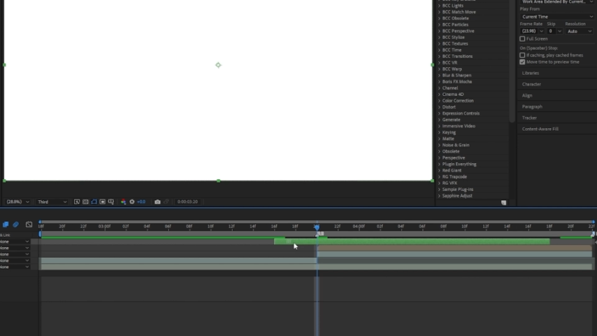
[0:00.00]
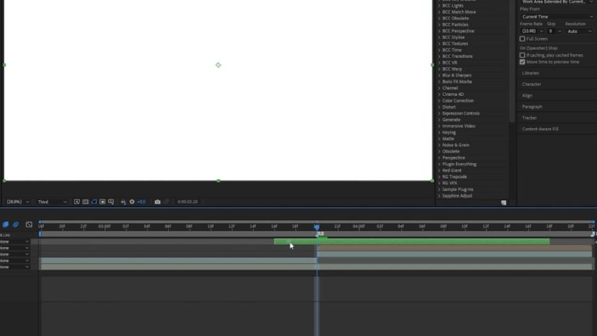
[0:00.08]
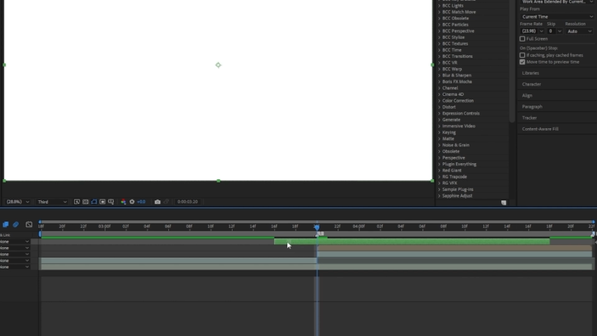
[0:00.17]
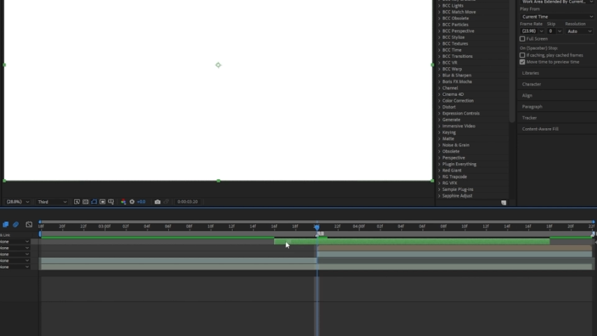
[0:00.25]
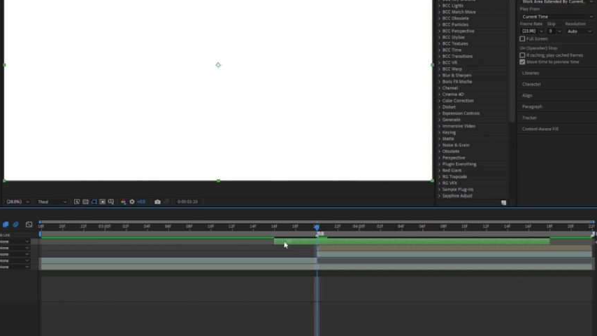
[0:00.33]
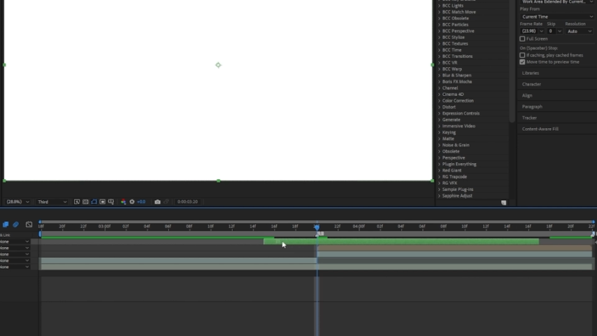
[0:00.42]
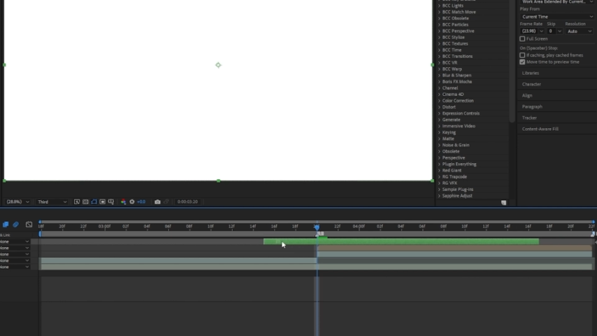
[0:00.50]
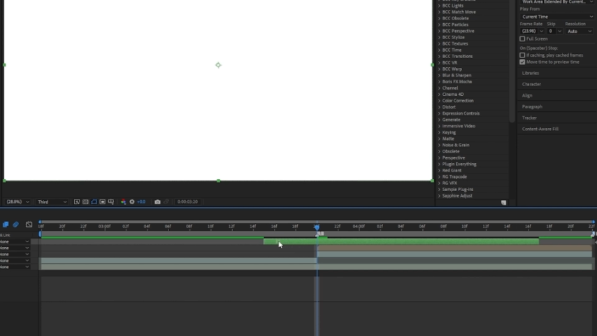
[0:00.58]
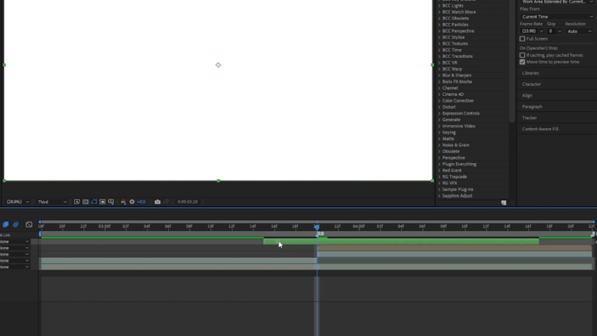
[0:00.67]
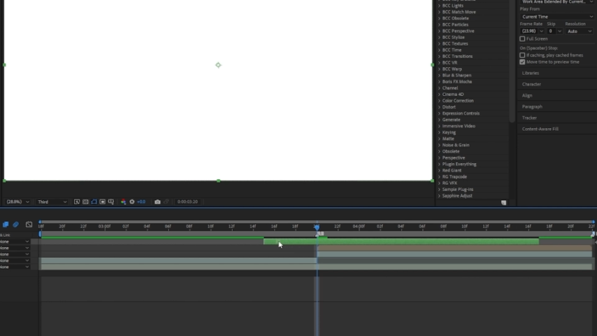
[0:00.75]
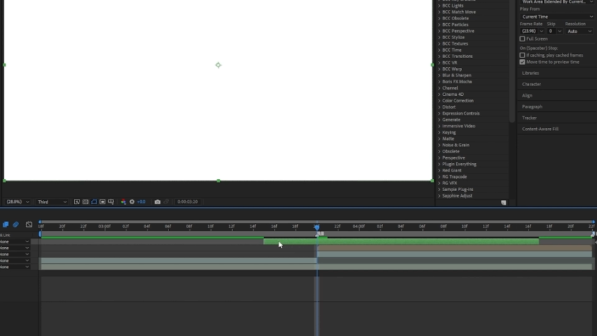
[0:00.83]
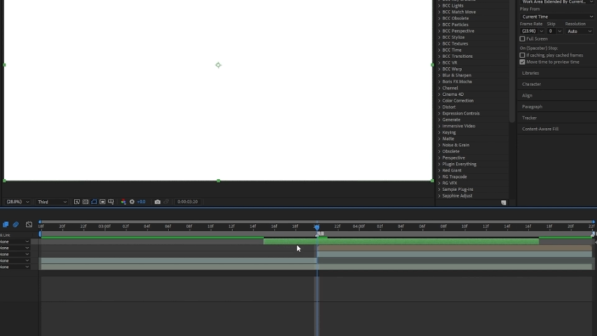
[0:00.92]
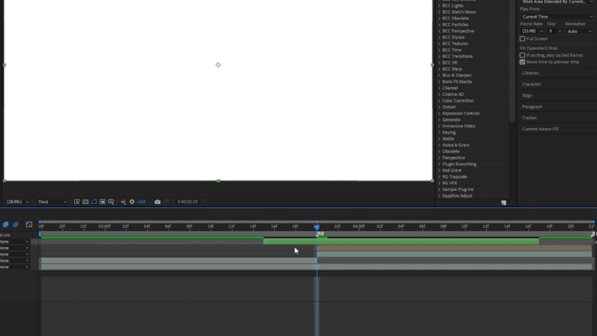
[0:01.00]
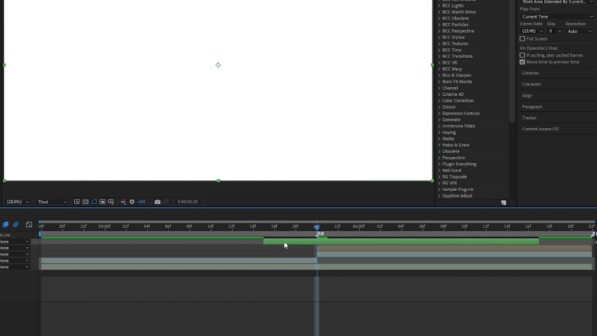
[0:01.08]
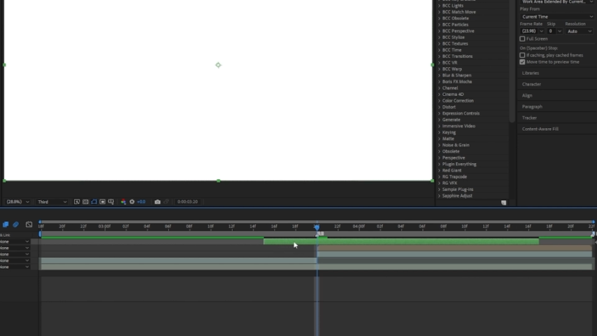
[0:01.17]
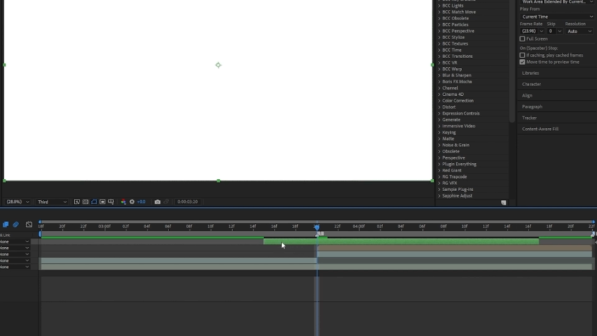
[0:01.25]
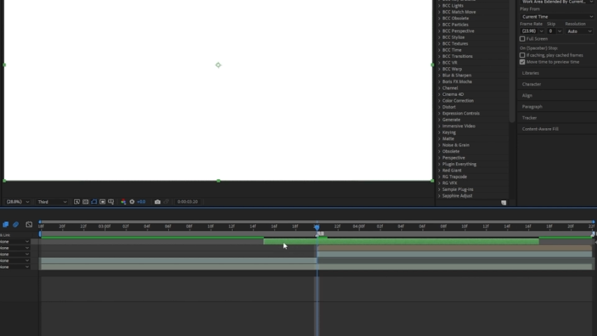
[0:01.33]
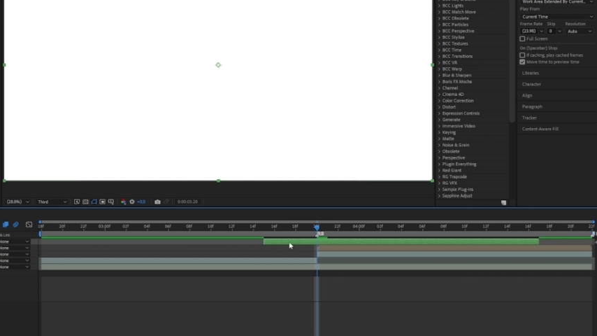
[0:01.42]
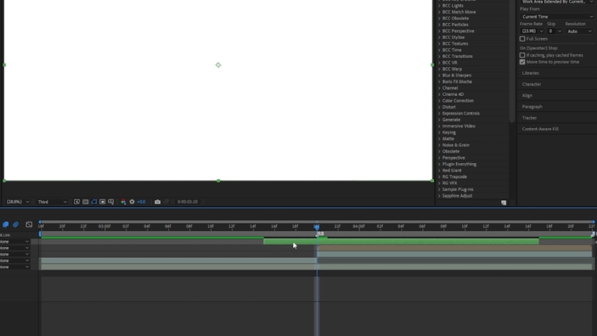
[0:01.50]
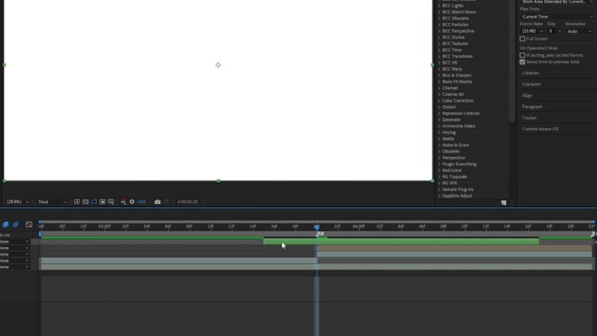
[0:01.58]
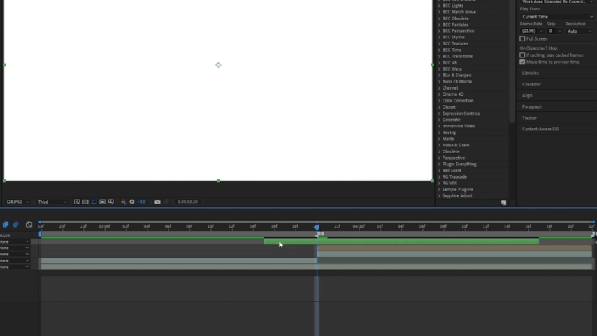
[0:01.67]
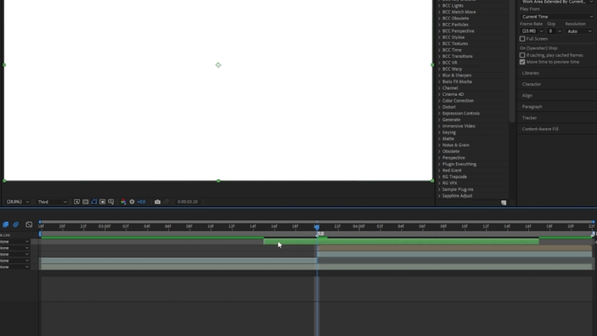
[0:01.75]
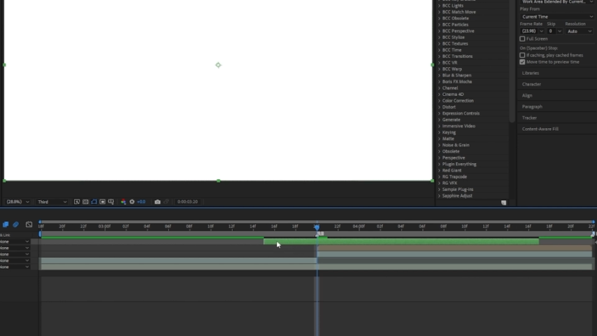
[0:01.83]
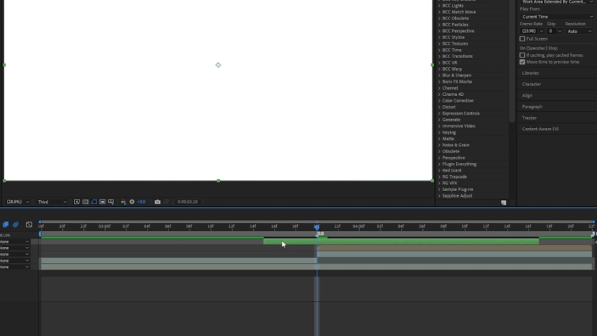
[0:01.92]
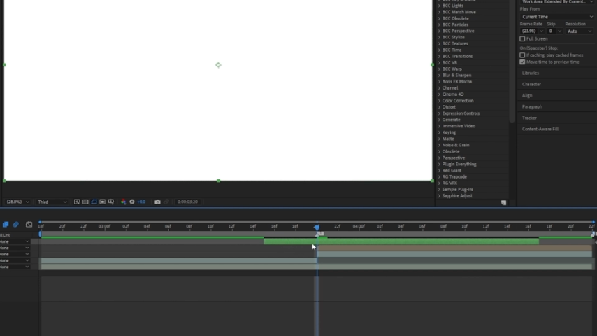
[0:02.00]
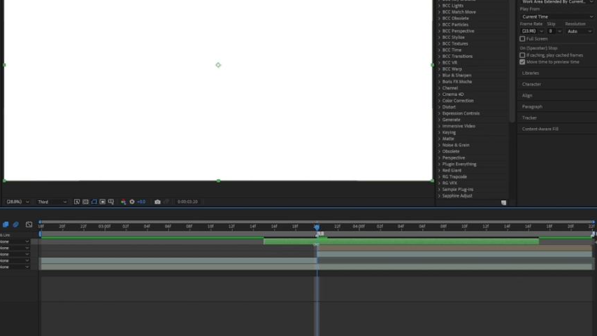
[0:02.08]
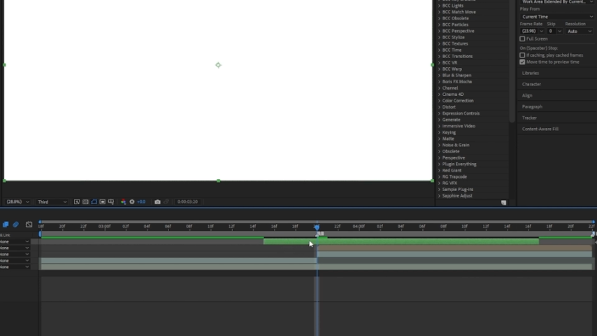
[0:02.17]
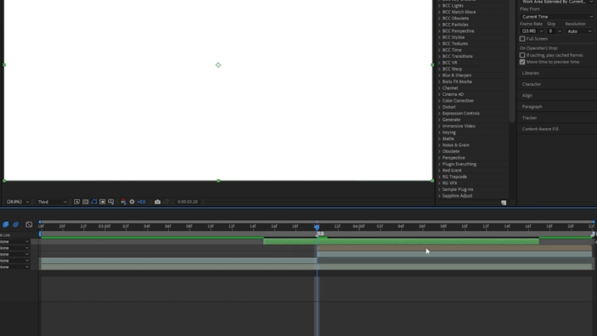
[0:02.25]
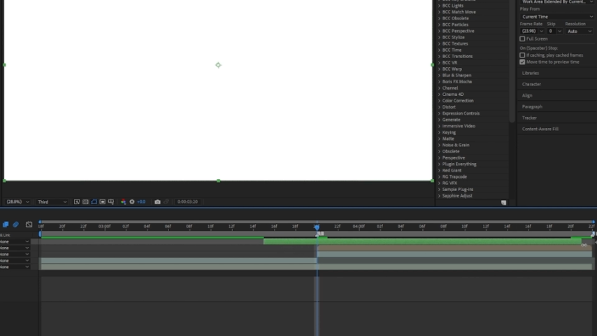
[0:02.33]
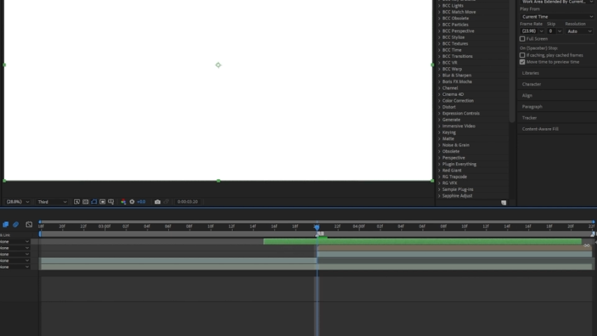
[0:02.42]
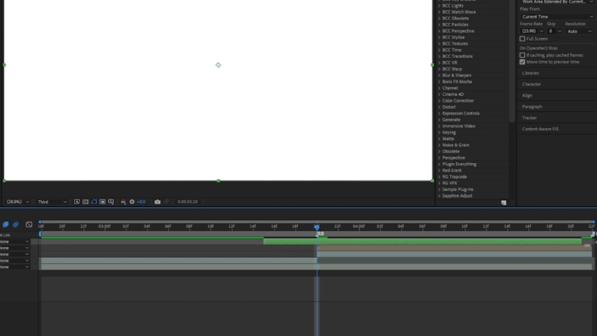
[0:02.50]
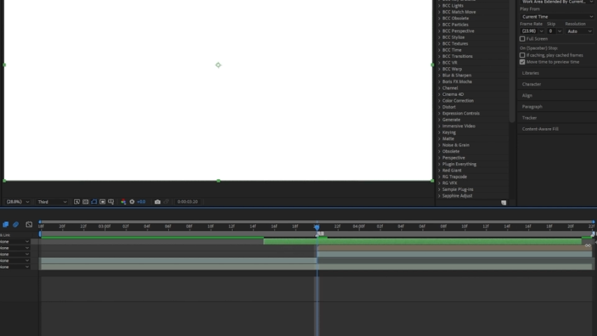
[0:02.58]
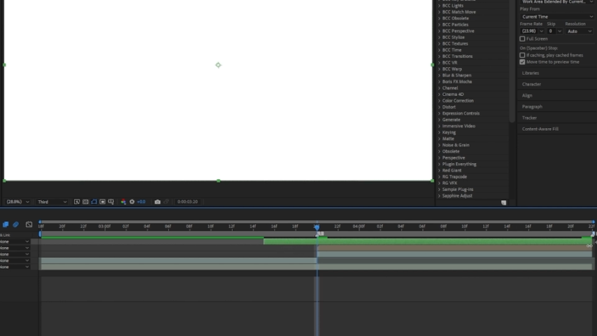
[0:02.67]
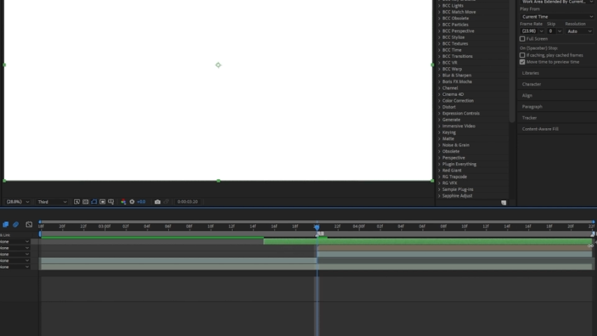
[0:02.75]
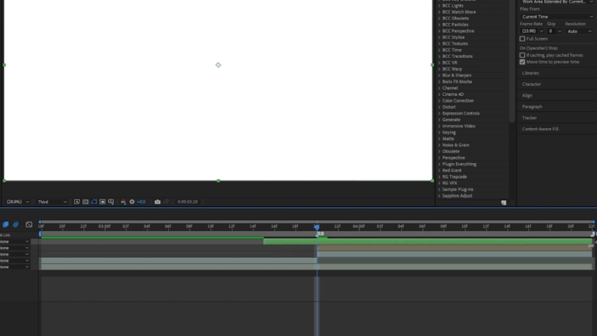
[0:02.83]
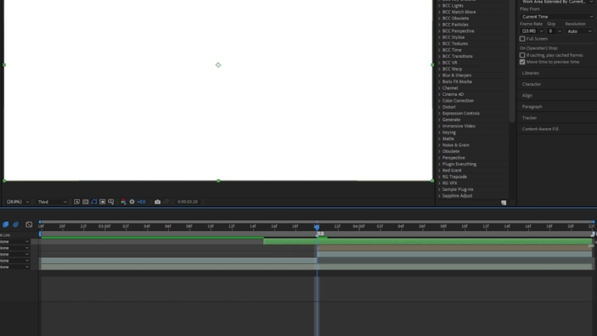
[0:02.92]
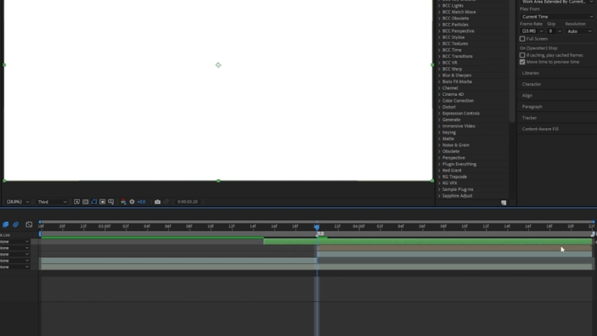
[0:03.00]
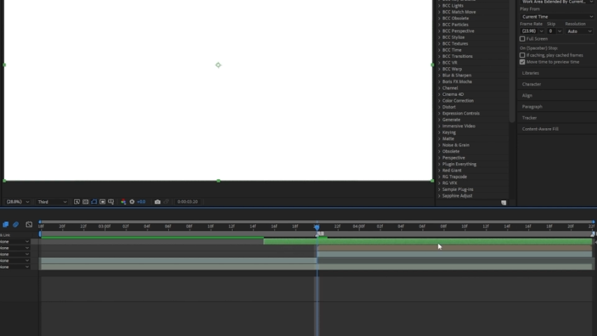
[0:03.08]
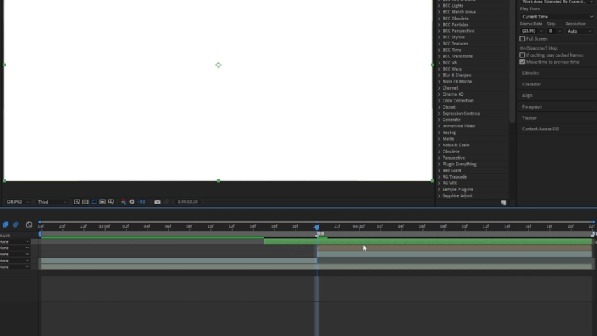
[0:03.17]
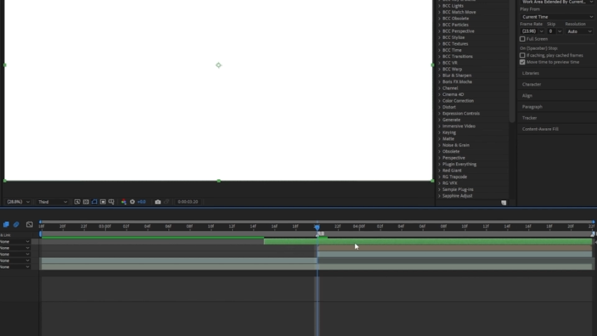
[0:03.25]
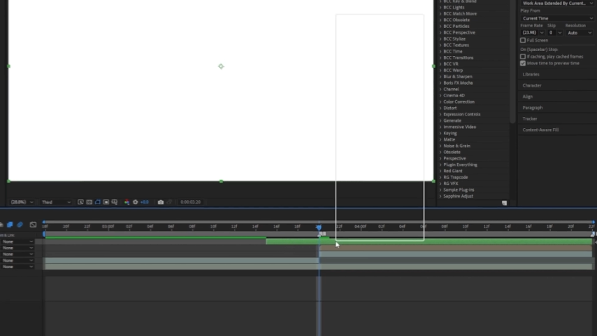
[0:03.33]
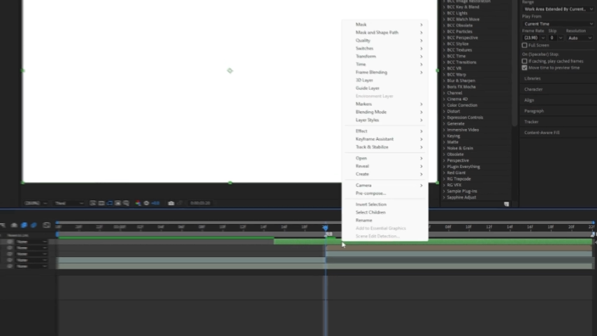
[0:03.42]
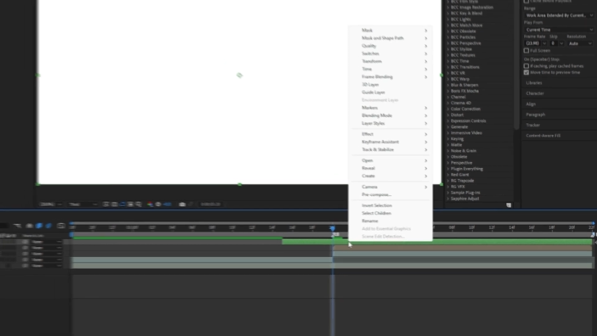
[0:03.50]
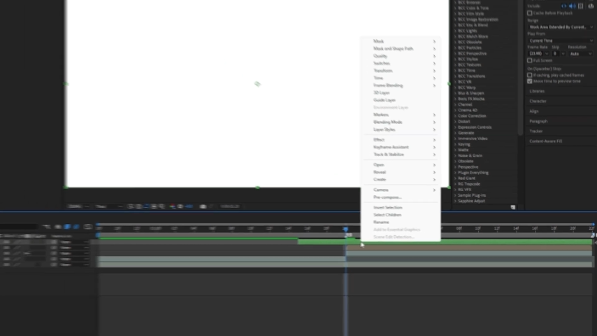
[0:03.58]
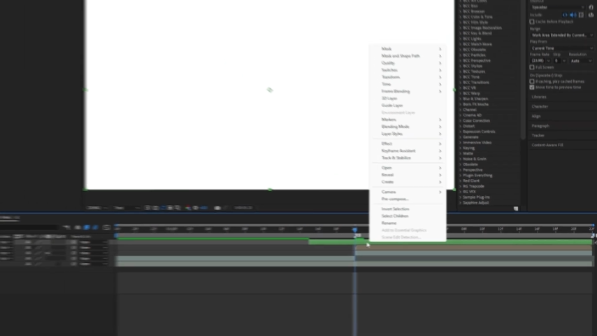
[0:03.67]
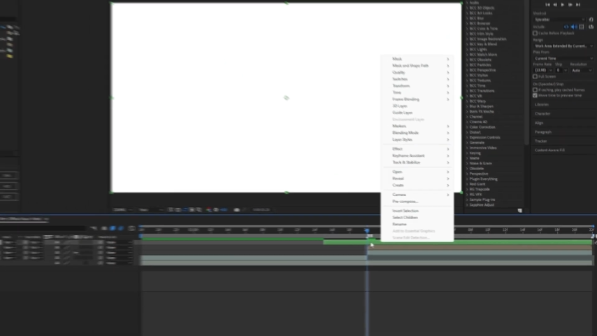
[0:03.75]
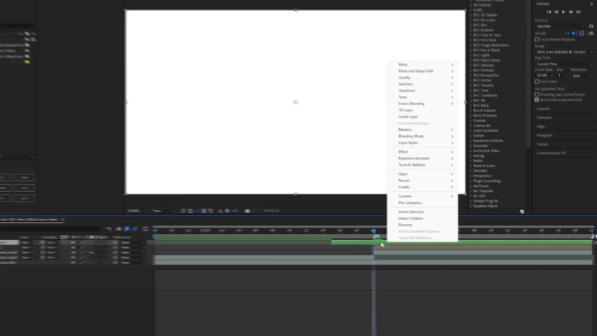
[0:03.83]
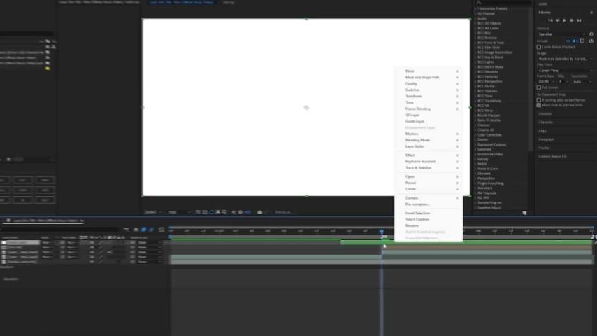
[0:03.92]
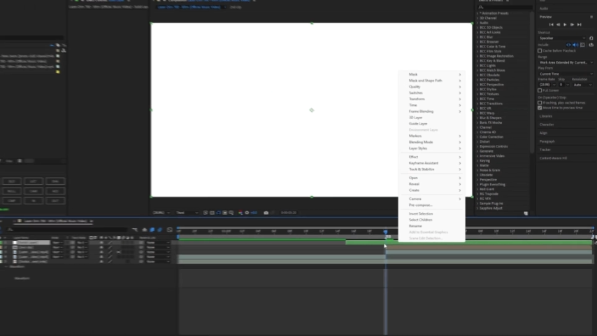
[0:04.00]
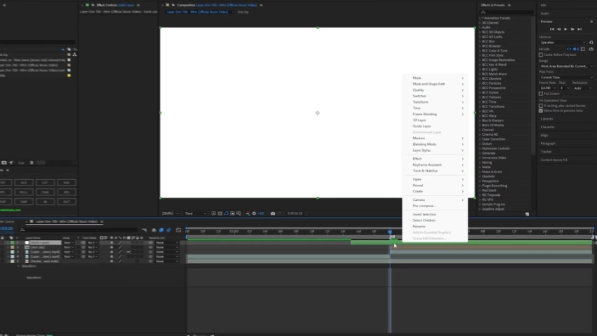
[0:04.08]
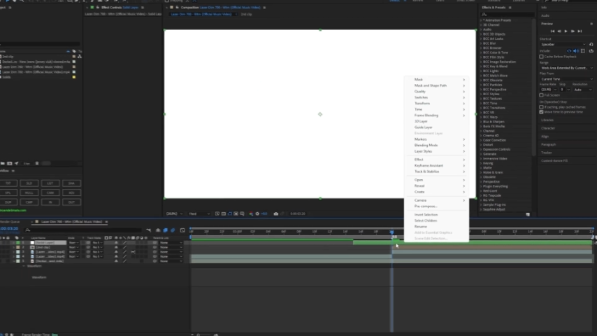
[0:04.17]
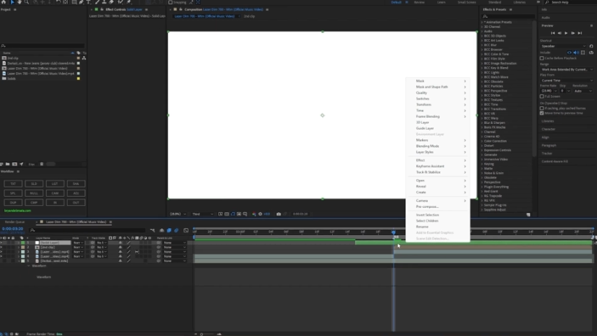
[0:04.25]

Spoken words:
[unreadable: no face in view]